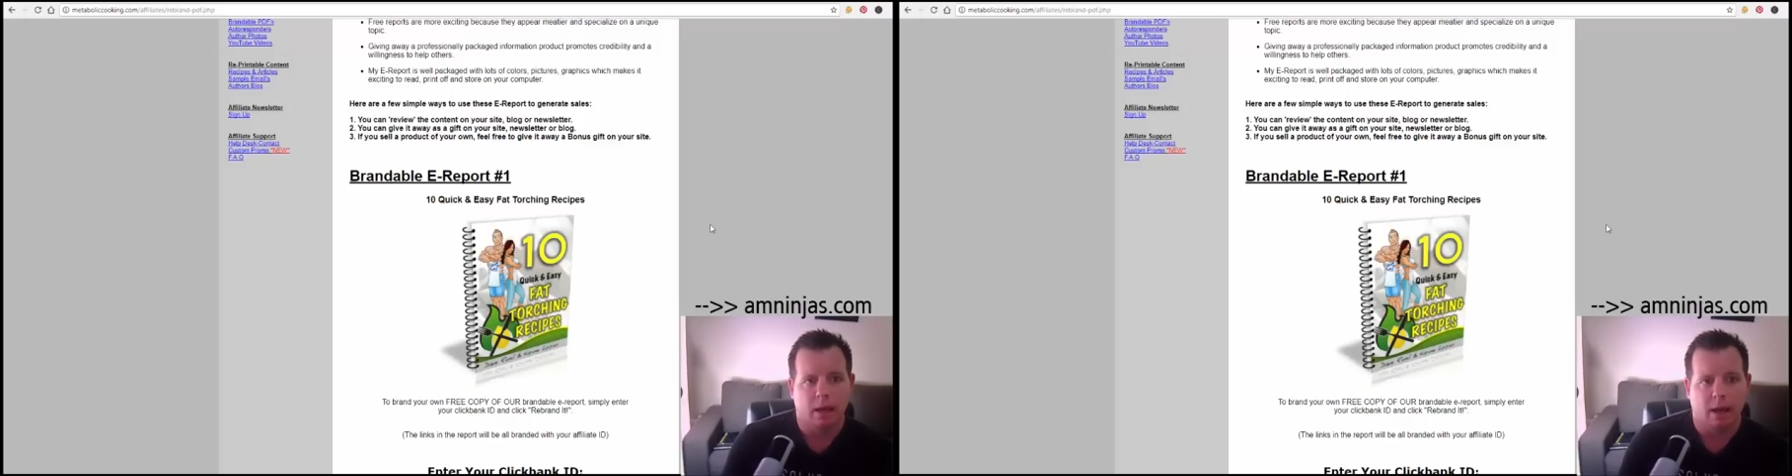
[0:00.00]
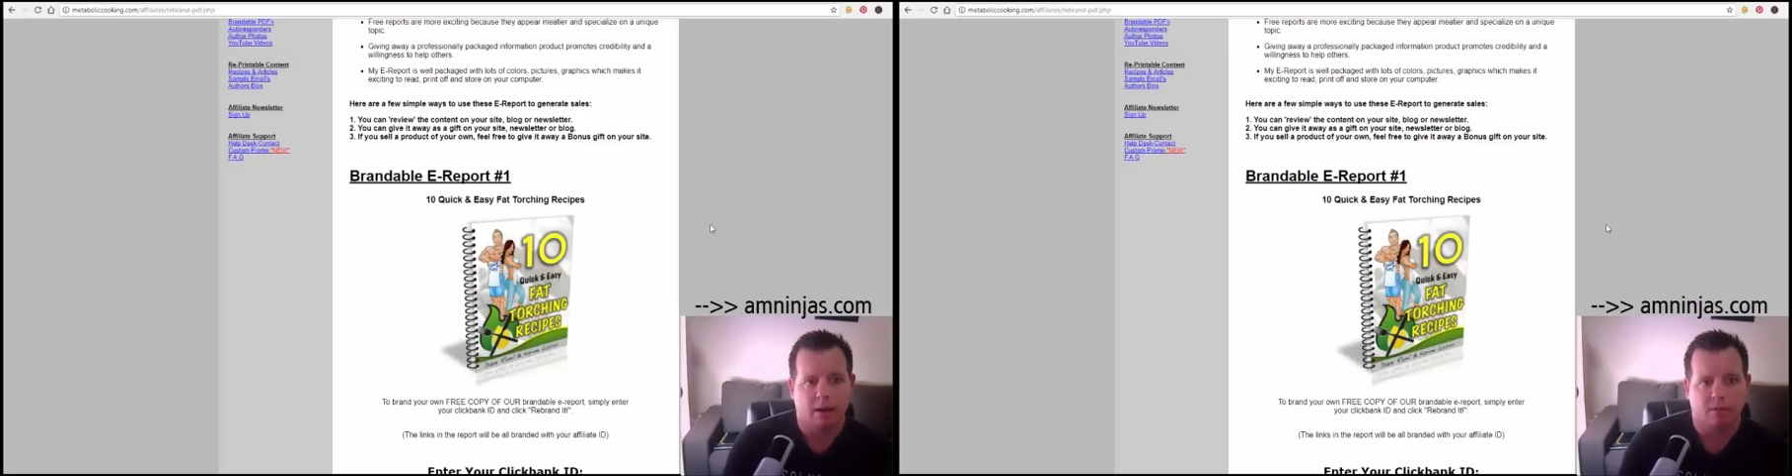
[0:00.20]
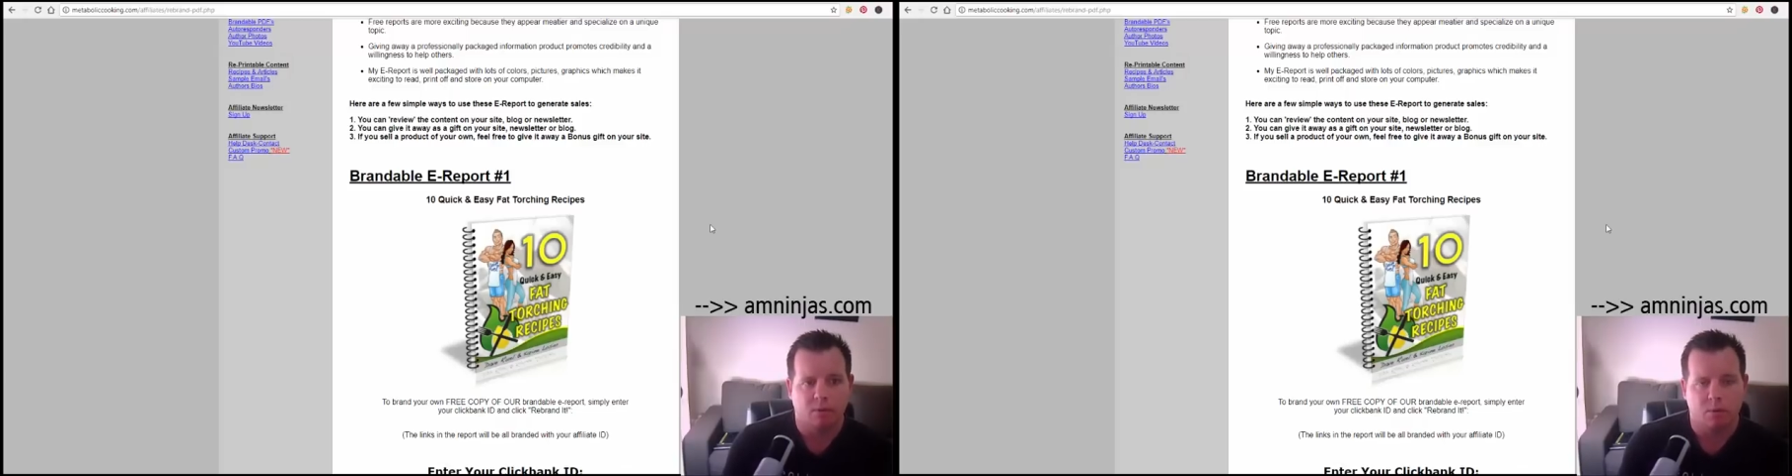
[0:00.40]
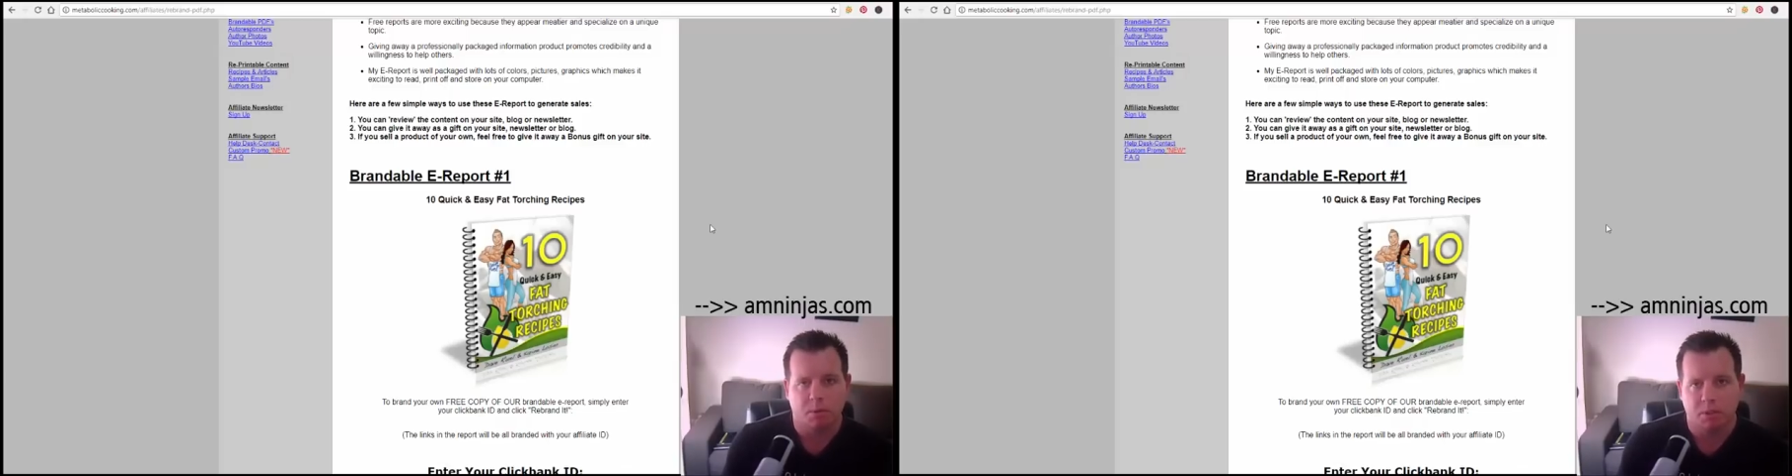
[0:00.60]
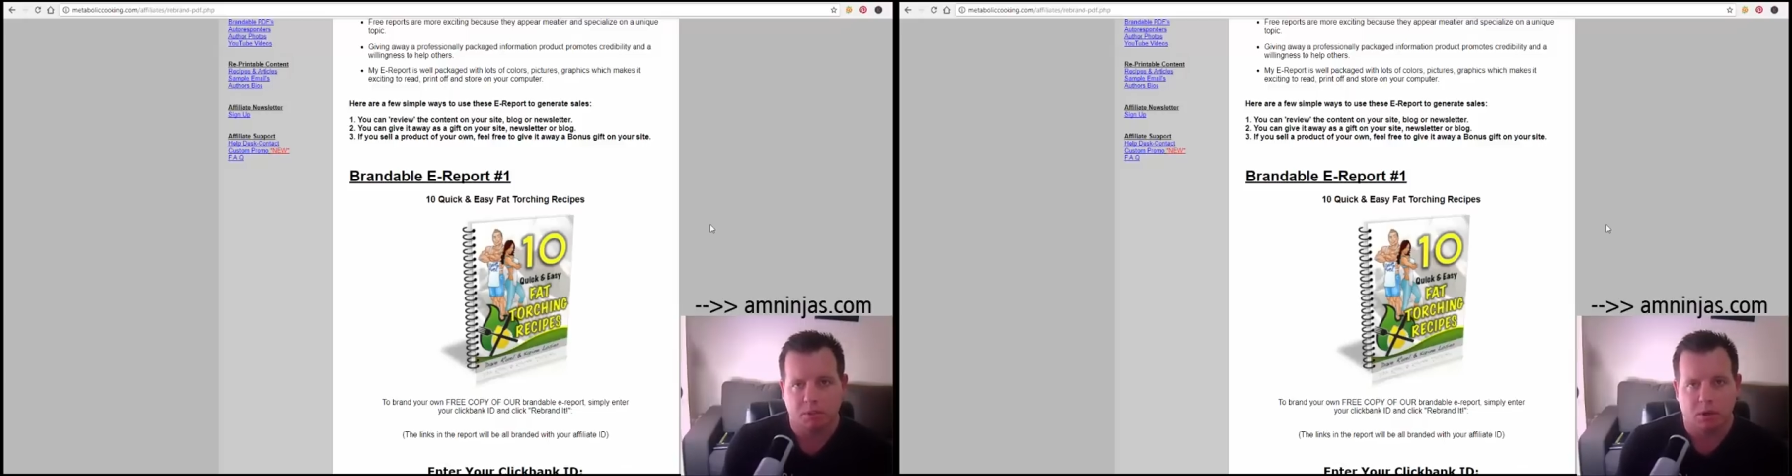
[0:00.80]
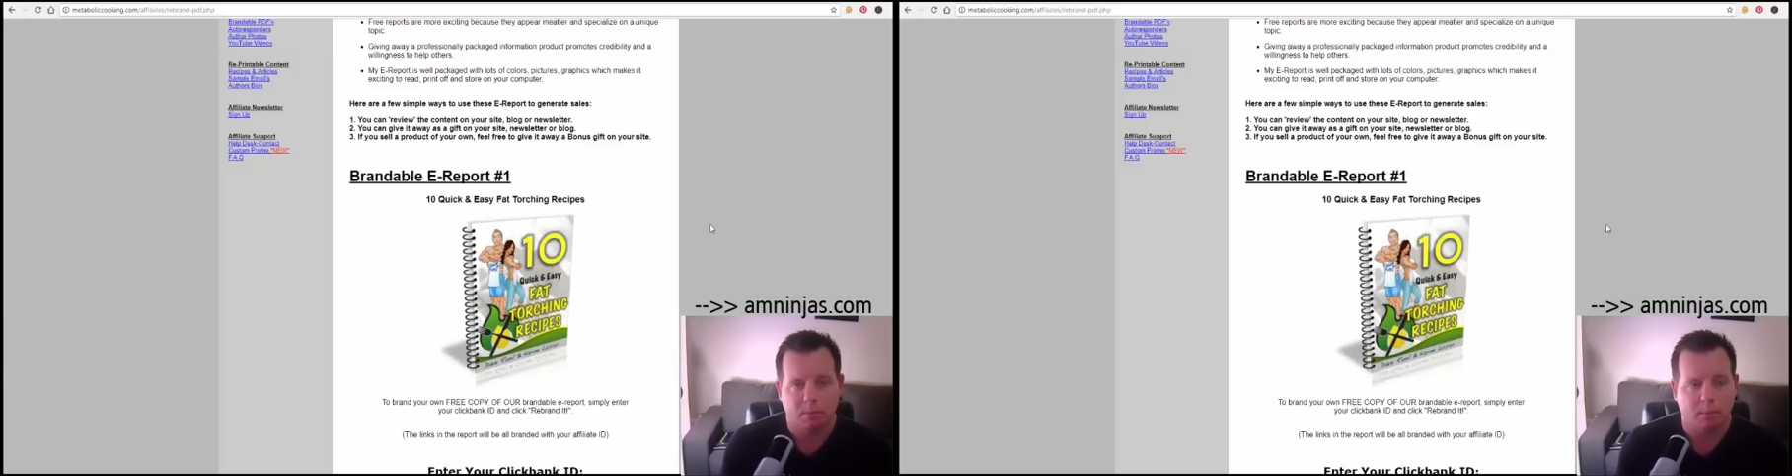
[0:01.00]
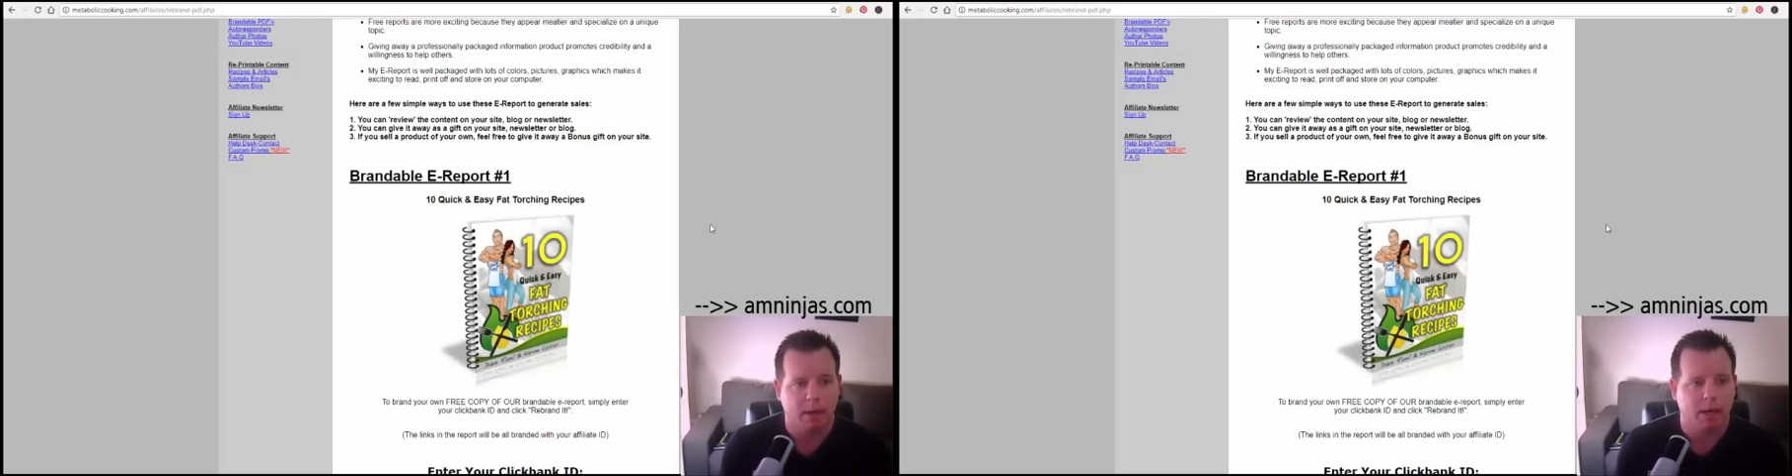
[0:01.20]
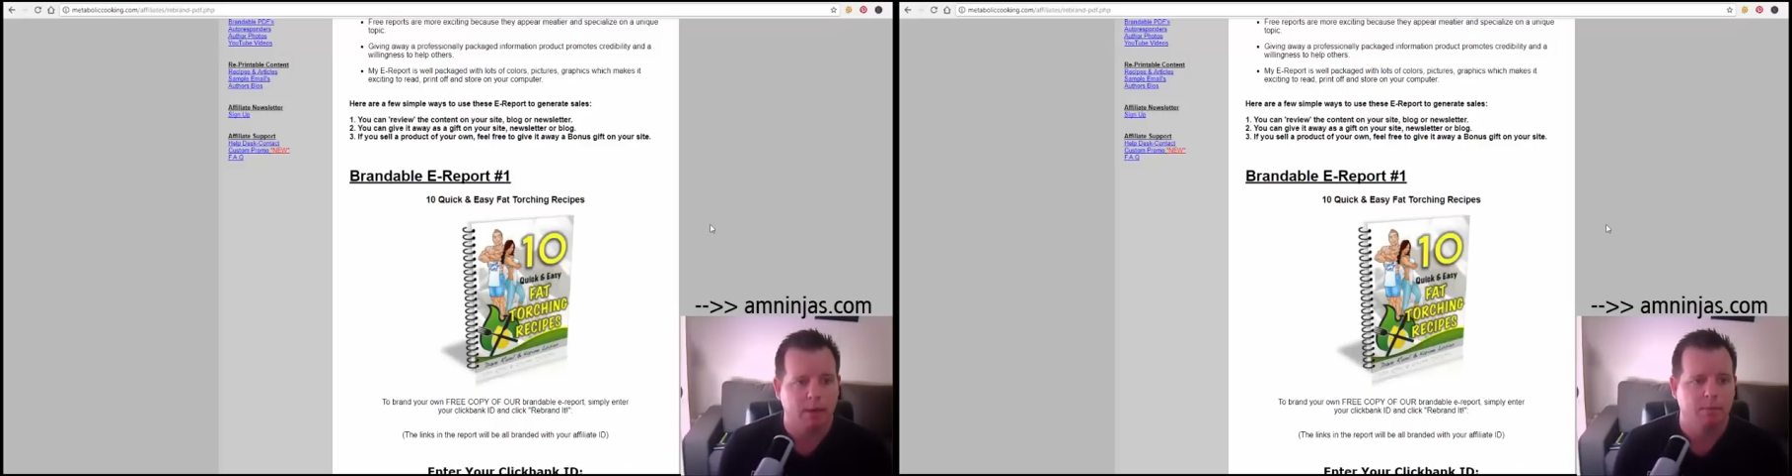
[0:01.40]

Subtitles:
form on your sidebar.